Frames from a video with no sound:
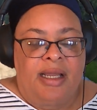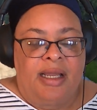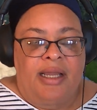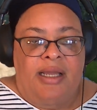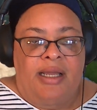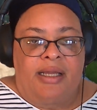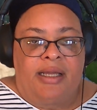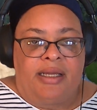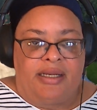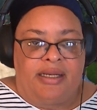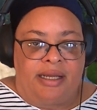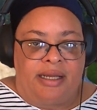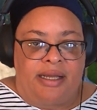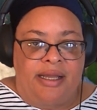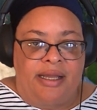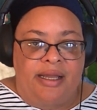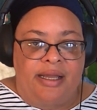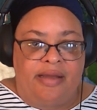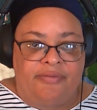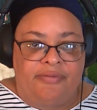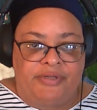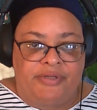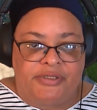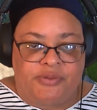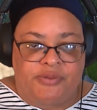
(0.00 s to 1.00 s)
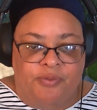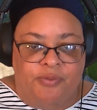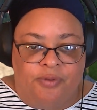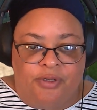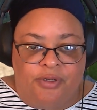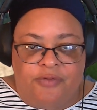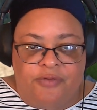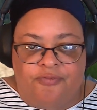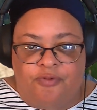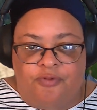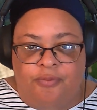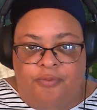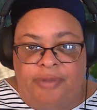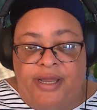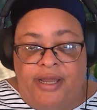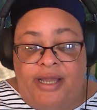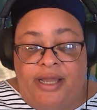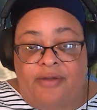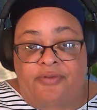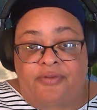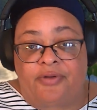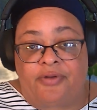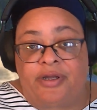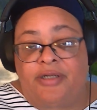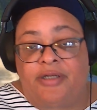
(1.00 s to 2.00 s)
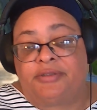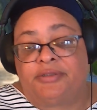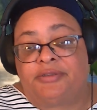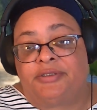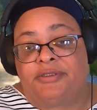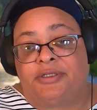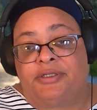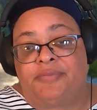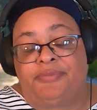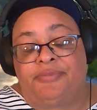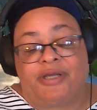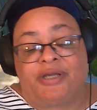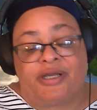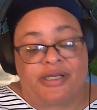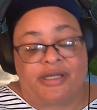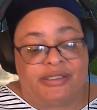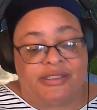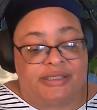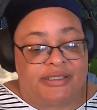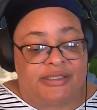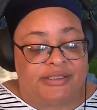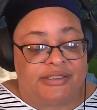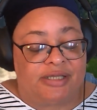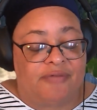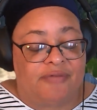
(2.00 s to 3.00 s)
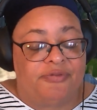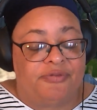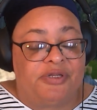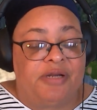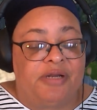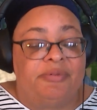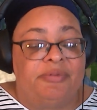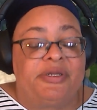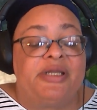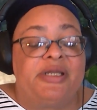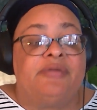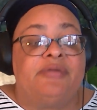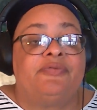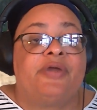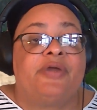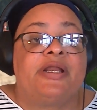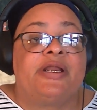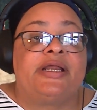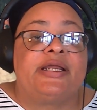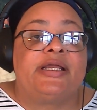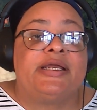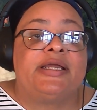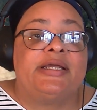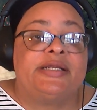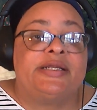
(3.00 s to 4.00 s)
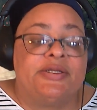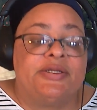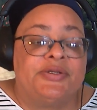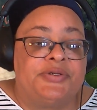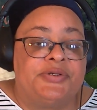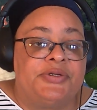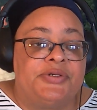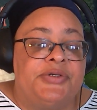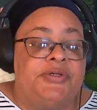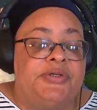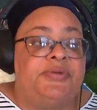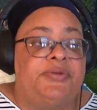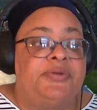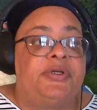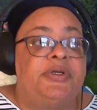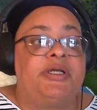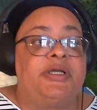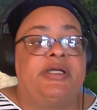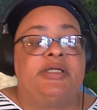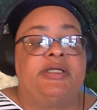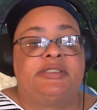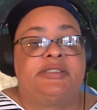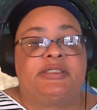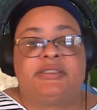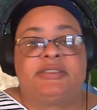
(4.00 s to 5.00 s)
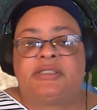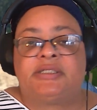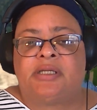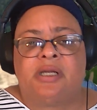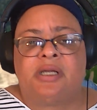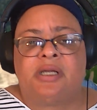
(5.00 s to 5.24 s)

And I have this wonderful background because the stuff that I'm getting ready to get into, it's